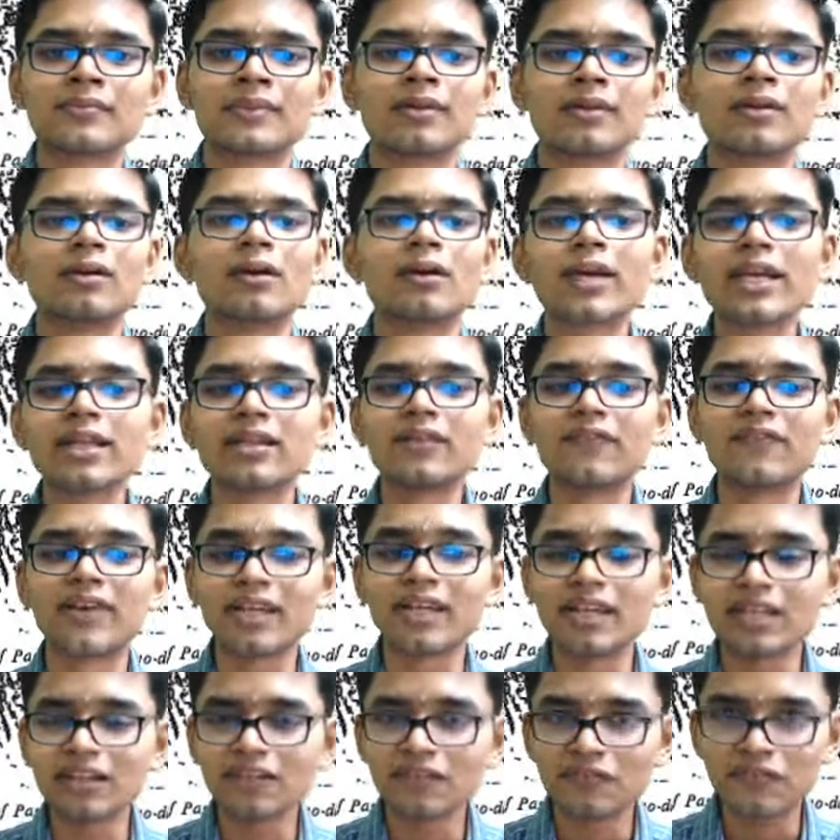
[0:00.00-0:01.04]
Okay, the
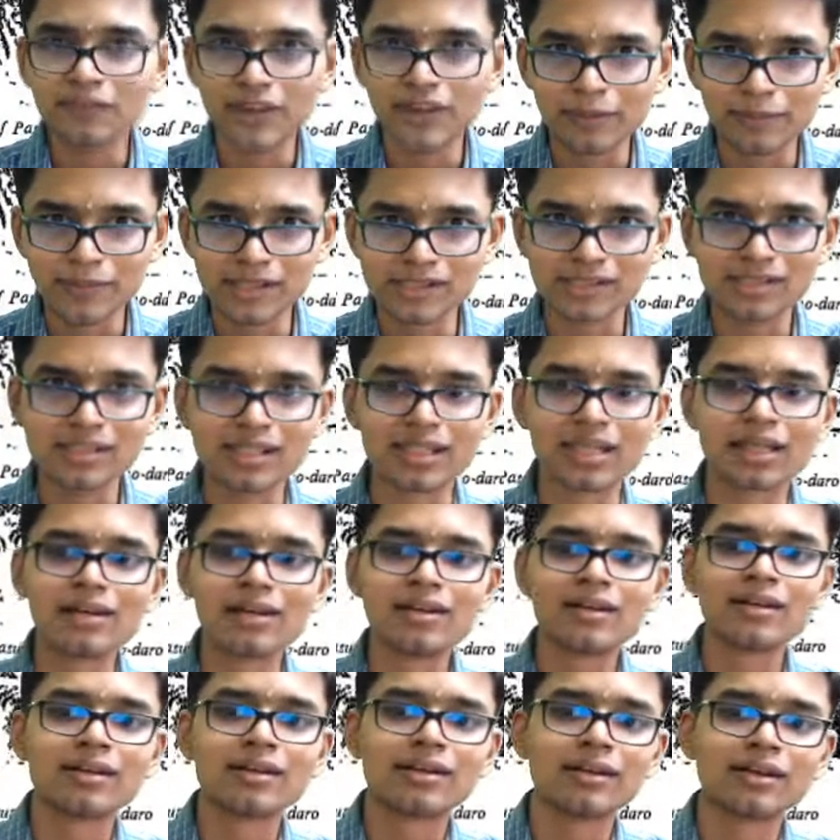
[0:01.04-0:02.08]
very famous
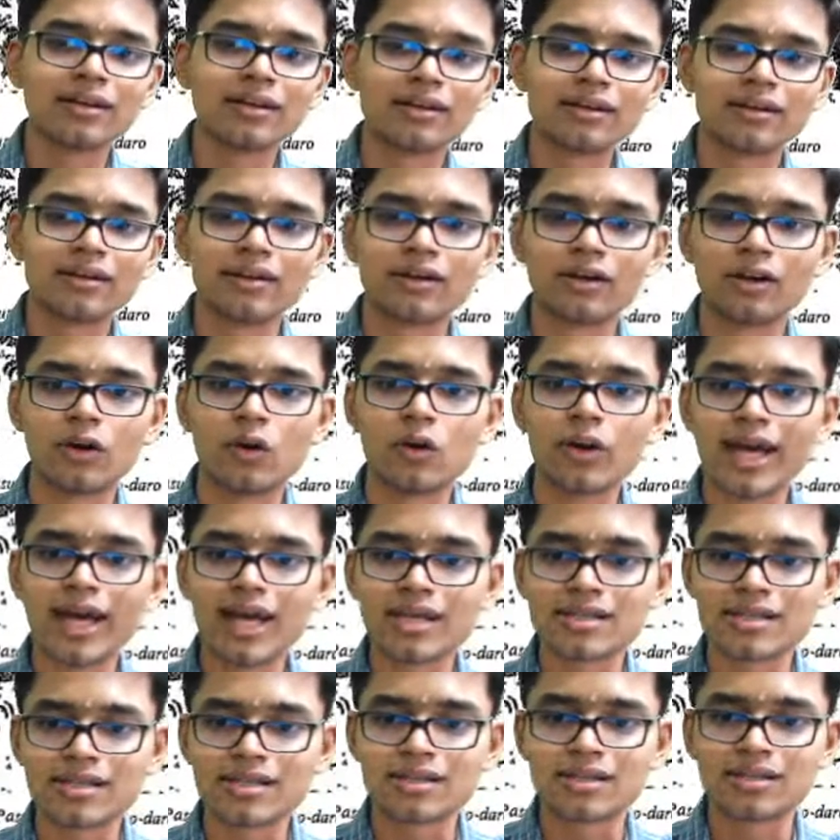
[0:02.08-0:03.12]
seal known
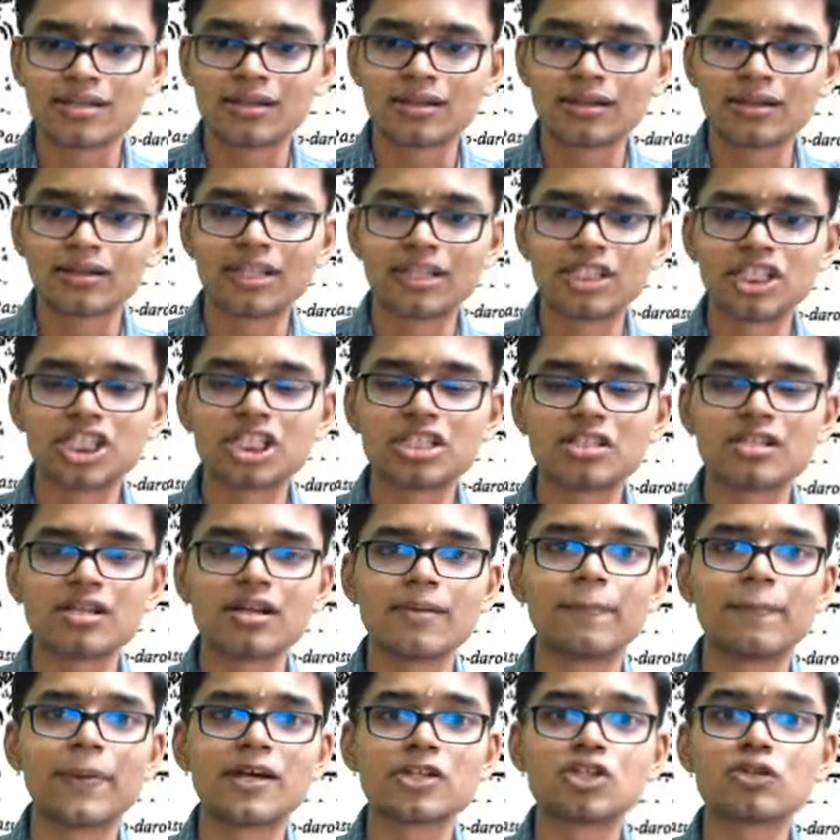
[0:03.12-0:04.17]
as the
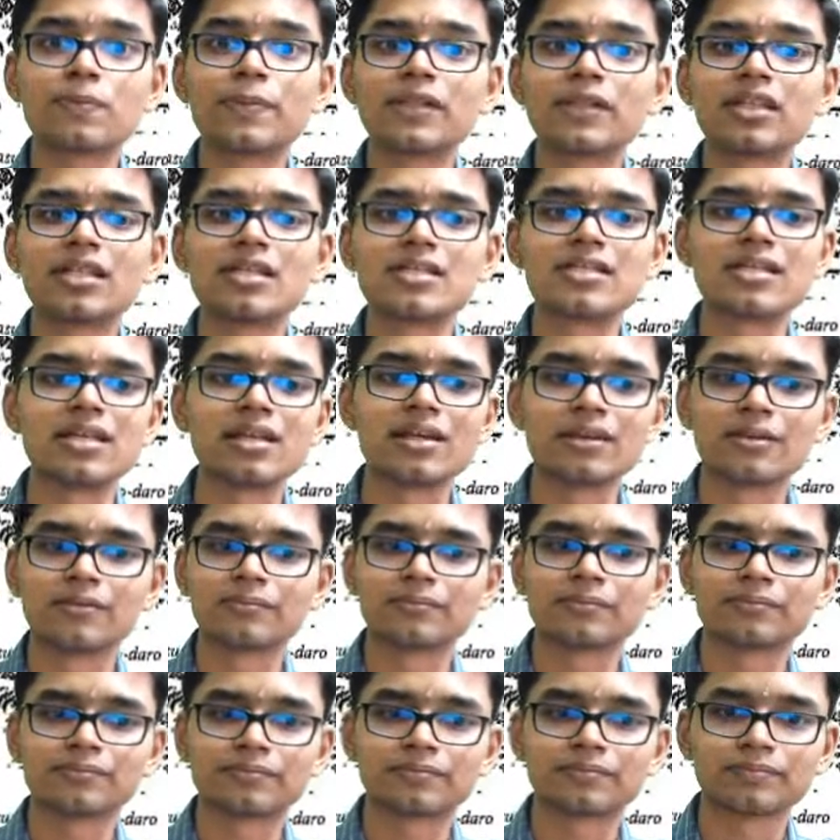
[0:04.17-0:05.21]
Pashupati seal
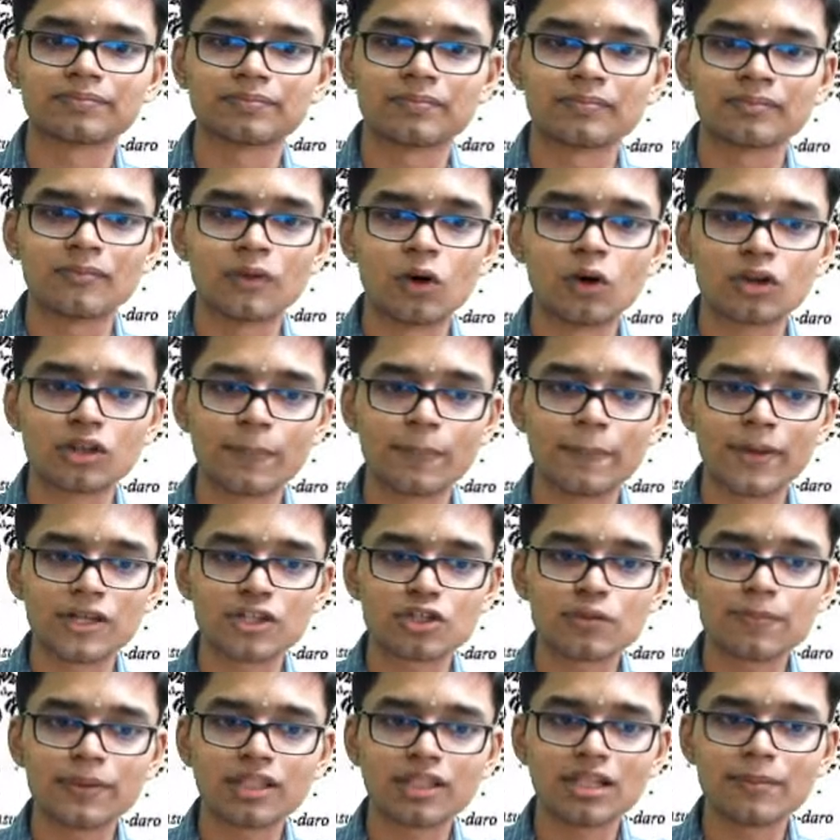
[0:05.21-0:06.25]
or the
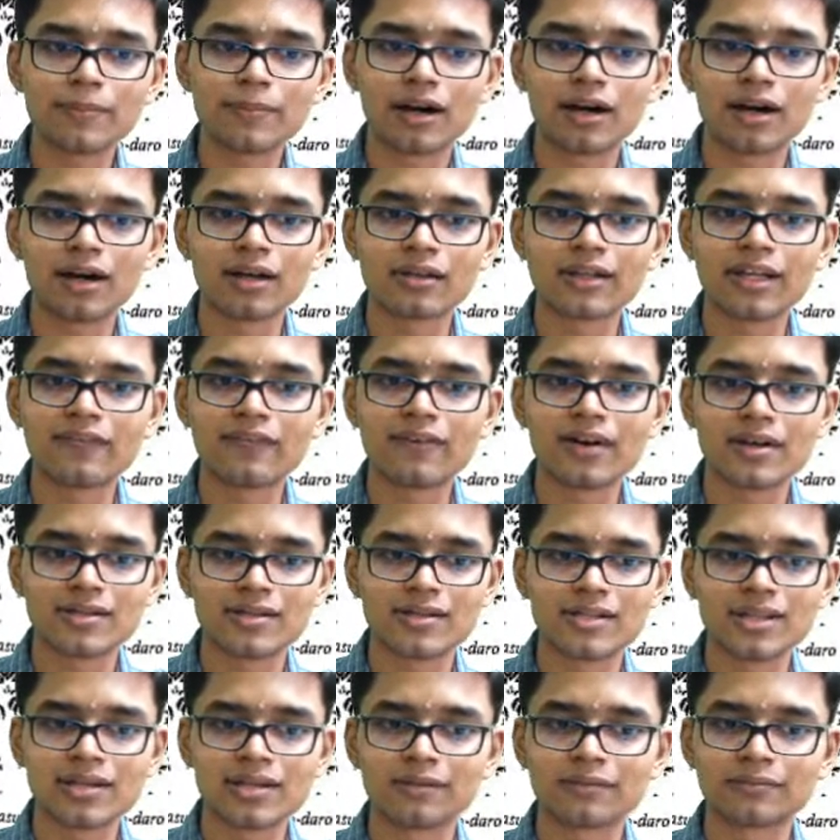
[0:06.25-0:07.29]
Pashupati Mahadeva
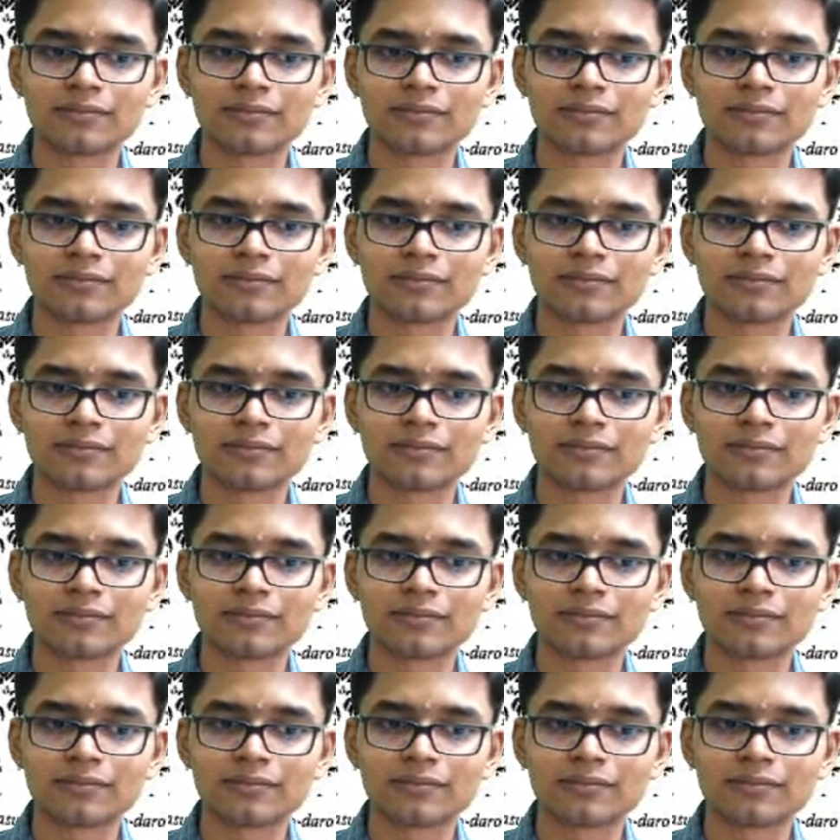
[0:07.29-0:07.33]
seal.